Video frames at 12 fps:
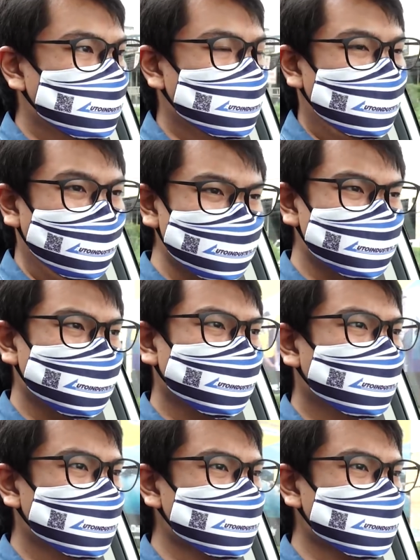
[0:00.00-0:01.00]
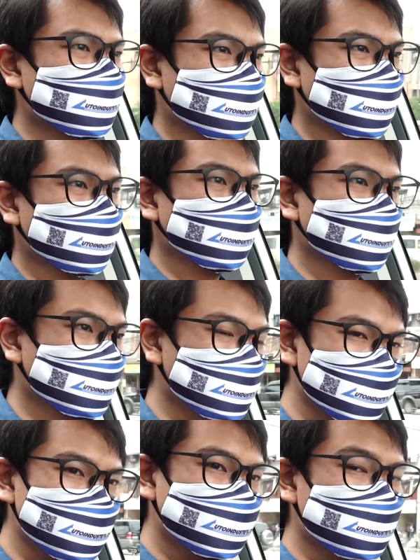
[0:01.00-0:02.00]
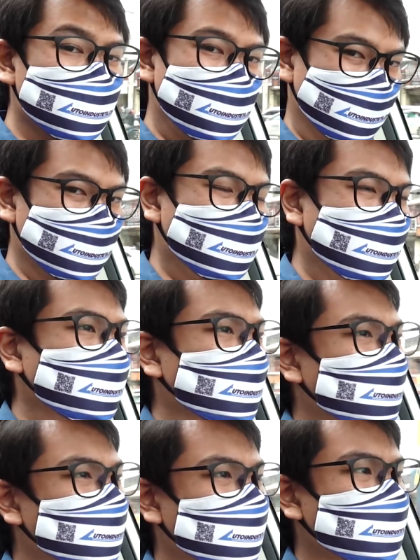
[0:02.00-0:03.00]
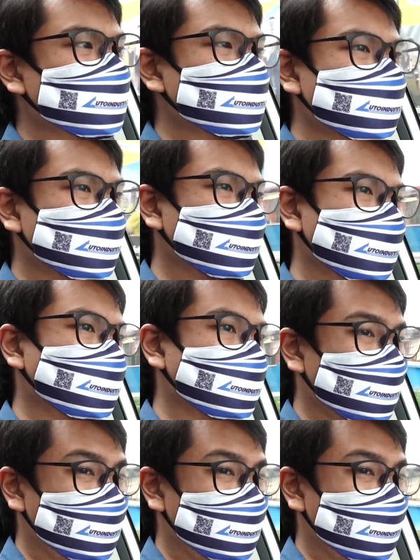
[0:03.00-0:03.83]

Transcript: Now, EyeSight also includes automatic emergency braking.